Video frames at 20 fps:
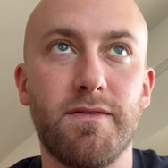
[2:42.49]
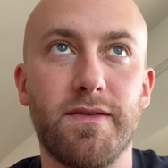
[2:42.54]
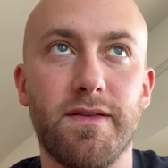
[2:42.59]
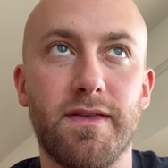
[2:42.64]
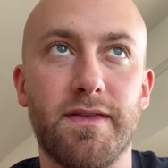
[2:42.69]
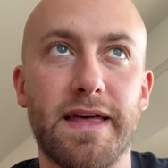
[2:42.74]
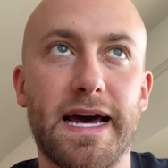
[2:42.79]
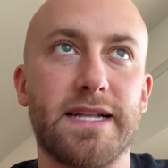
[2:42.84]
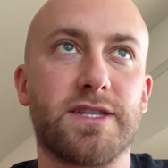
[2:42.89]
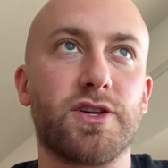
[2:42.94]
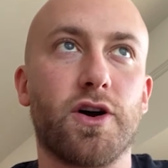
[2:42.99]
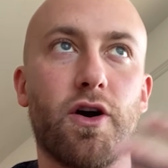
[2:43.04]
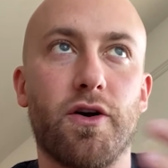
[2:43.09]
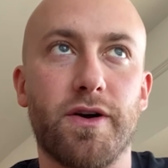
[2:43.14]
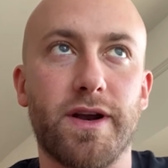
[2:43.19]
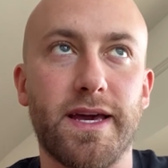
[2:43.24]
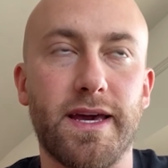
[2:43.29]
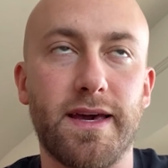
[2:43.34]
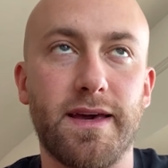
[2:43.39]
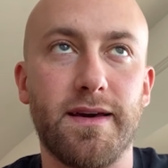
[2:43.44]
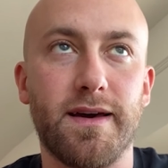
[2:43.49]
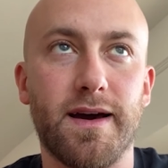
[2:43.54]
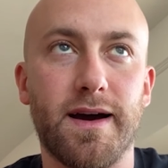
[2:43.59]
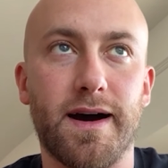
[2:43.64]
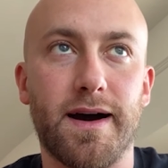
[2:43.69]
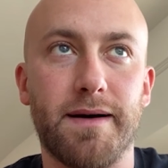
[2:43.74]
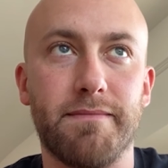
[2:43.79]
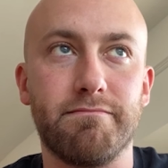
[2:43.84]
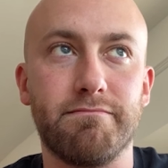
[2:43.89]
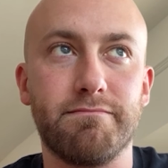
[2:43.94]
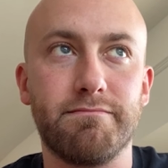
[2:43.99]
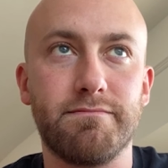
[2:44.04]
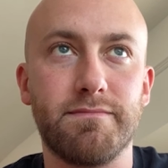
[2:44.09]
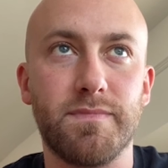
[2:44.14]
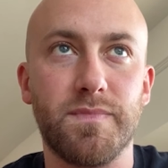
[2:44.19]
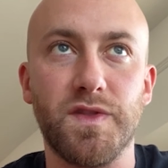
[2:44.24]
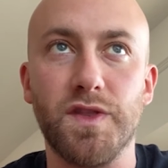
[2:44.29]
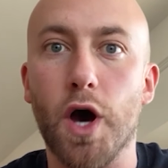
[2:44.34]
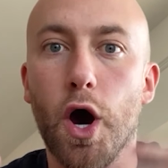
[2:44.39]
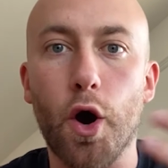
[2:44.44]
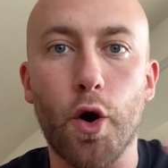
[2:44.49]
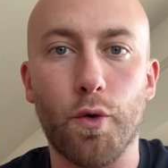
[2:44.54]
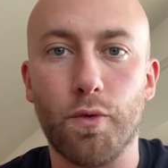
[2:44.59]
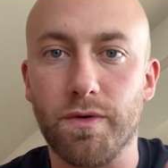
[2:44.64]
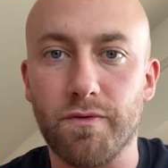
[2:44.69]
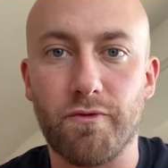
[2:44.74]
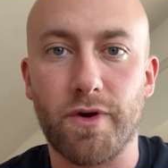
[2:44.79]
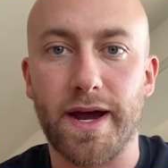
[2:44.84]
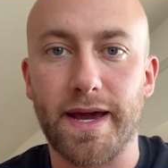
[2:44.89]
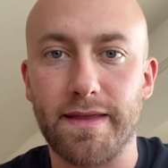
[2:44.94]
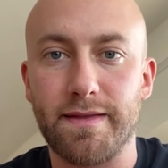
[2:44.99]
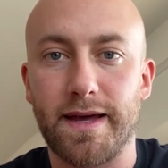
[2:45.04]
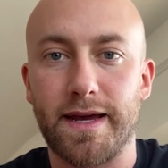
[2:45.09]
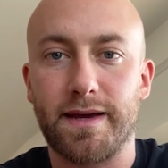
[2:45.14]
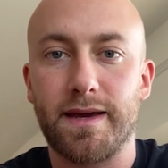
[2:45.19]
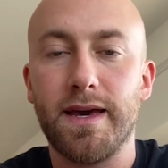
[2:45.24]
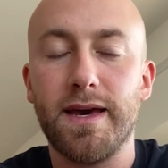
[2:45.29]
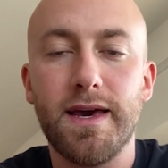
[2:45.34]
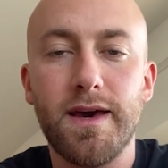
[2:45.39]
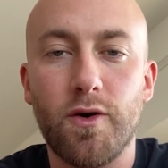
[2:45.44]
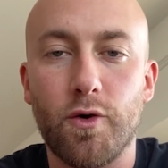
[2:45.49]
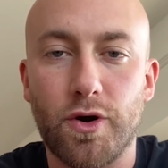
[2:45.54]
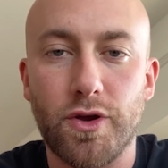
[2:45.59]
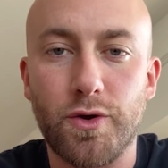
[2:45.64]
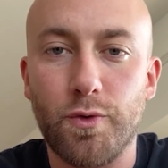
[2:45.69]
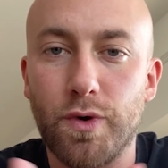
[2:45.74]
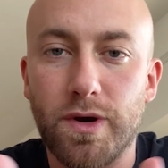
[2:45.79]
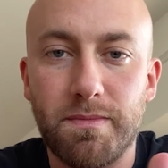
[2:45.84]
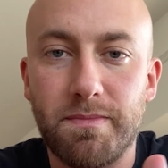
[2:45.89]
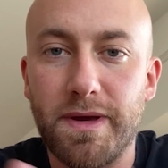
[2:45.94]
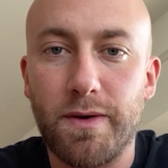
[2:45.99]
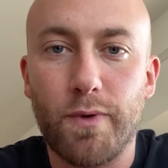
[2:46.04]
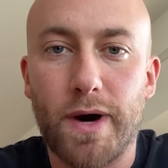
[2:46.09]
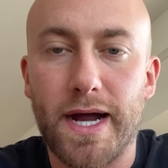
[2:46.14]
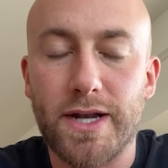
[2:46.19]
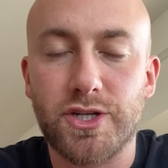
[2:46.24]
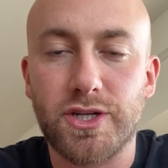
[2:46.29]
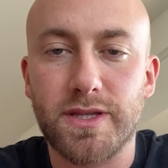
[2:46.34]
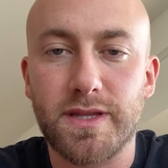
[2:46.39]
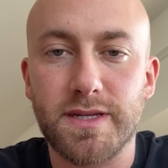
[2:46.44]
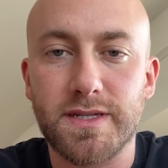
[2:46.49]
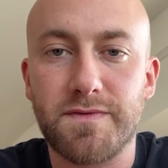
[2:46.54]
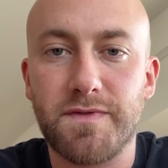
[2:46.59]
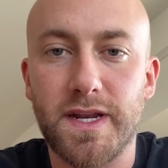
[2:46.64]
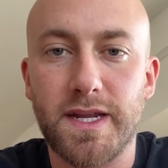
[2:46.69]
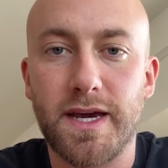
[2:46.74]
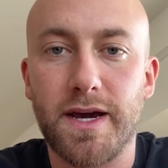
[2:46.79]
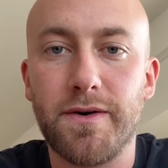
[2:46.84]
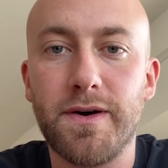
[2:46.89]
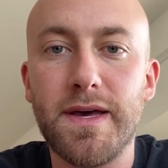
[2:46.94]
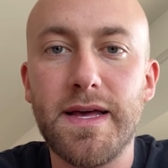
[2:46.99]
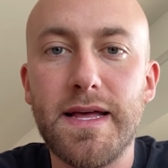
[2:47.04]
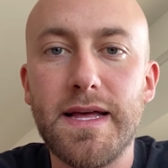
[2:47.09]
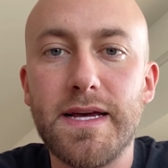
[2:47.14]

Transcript: that's already known, right? Or you wouldn't be watching this video.